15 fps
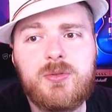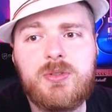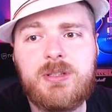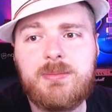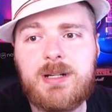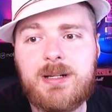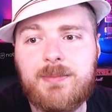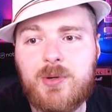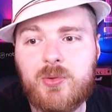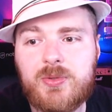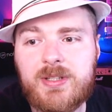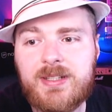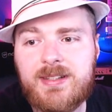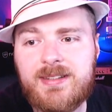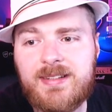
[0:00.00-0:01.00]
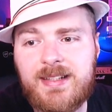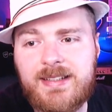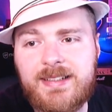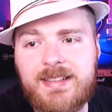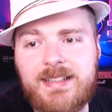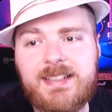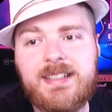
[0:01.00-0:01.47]
to debug mode.
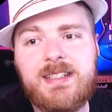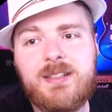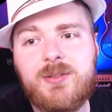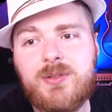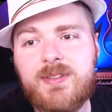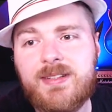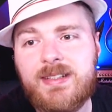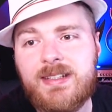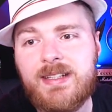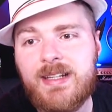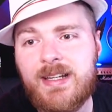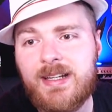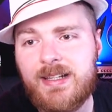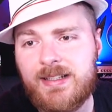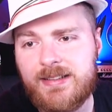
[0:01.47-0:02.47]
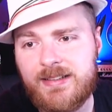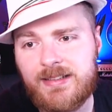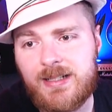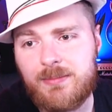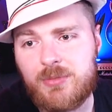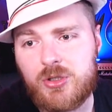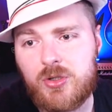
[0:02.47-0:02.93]
Suddenly you see the
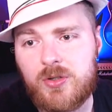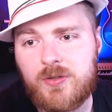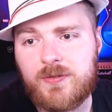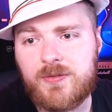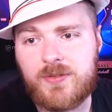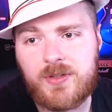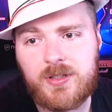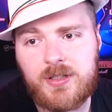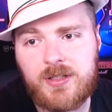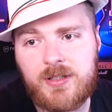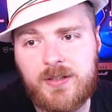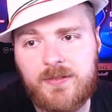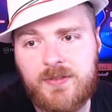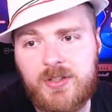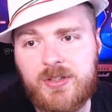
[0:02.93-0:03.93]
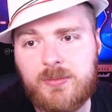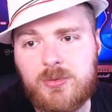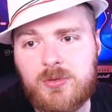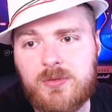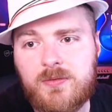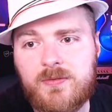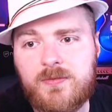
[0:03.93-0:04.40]
number of uh,
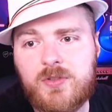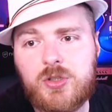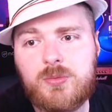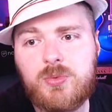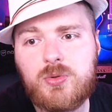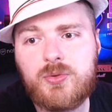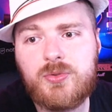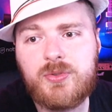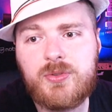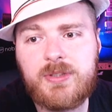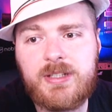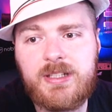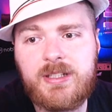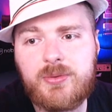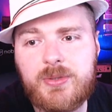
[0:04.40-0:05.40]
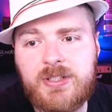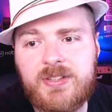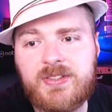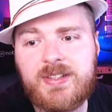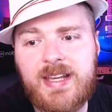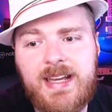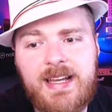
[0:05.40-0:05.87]
visible variables
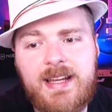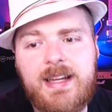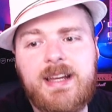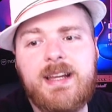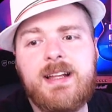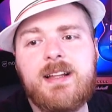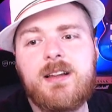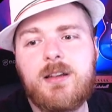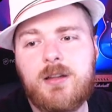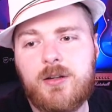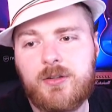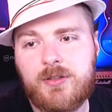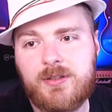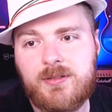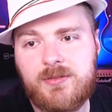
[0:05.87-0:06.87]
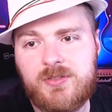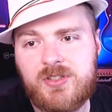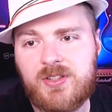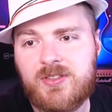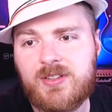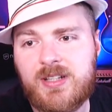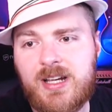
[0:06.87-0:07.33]
increased a lot.
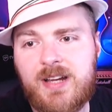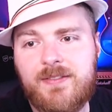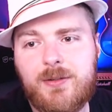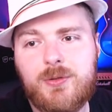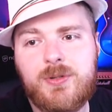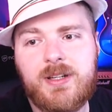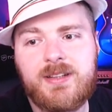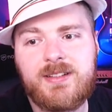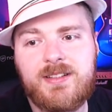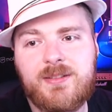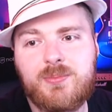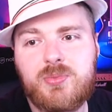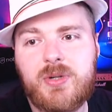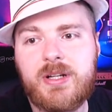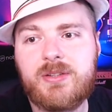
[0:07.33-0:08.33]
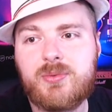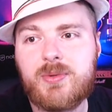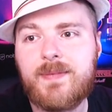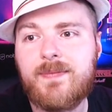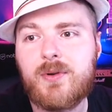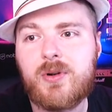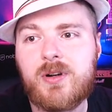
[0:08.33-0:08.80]
Just have a look at the sprite
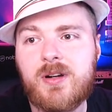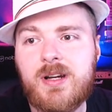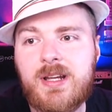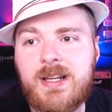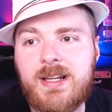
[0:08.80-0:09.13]
renderer